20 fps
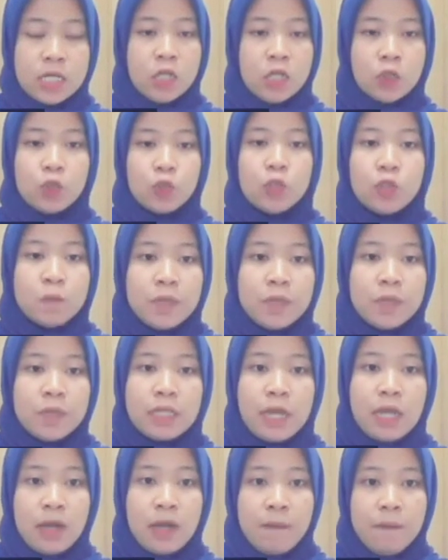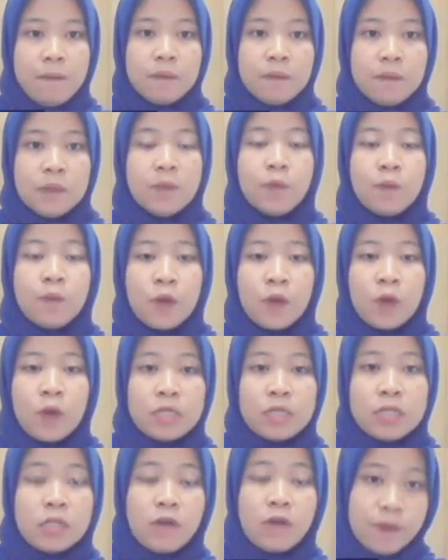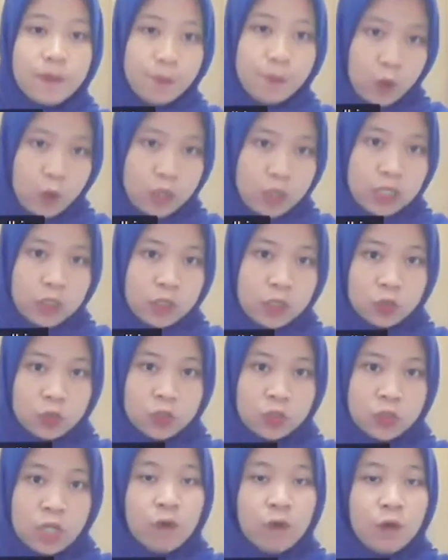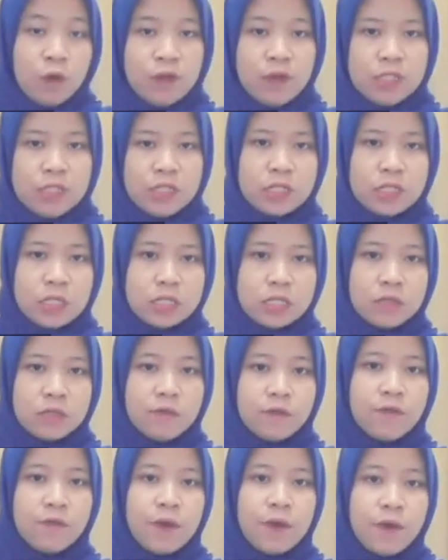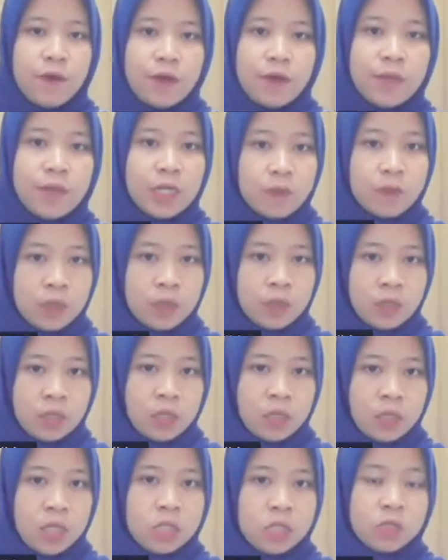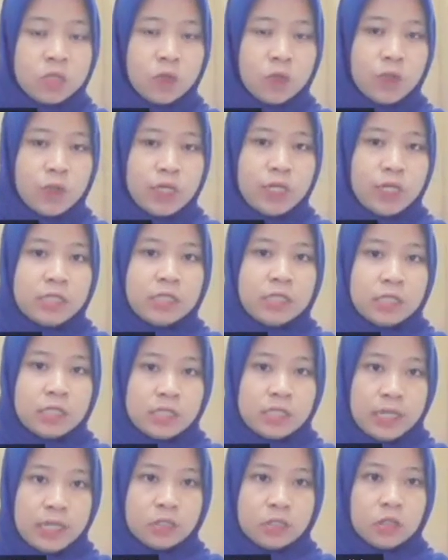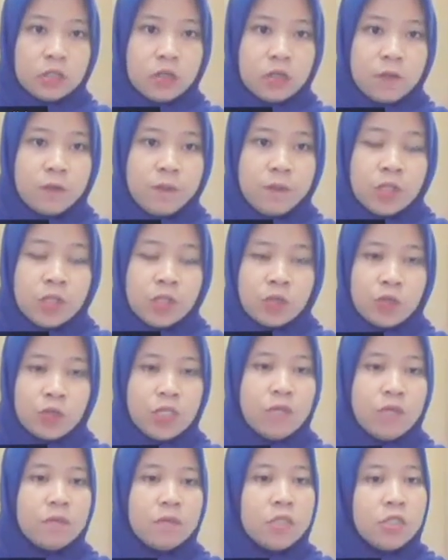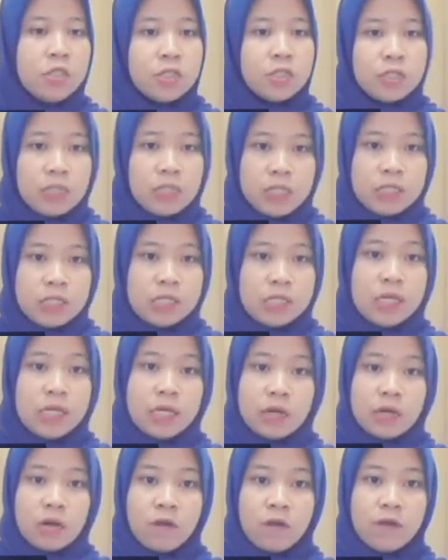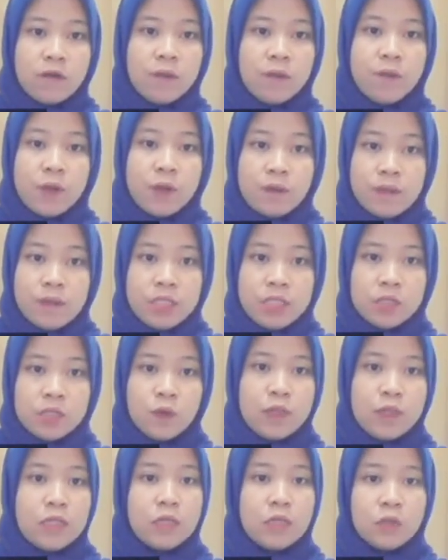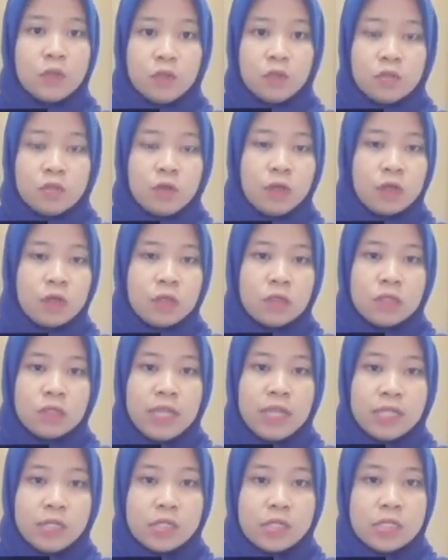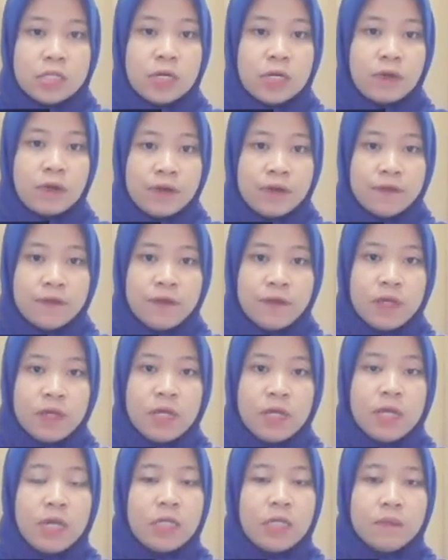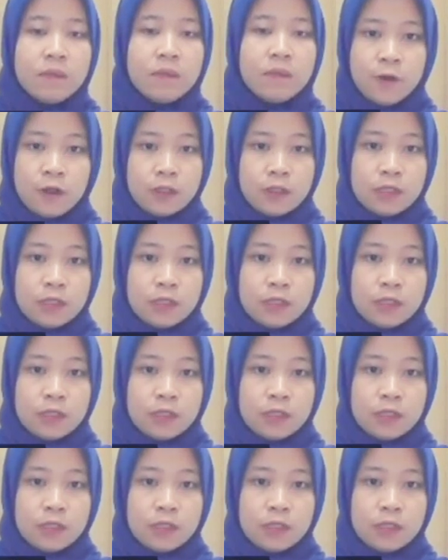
to speed up the process of importing goods, which is very minimal. So it is a tend not to immediately take care of the permits when the goods or containers arrive at port.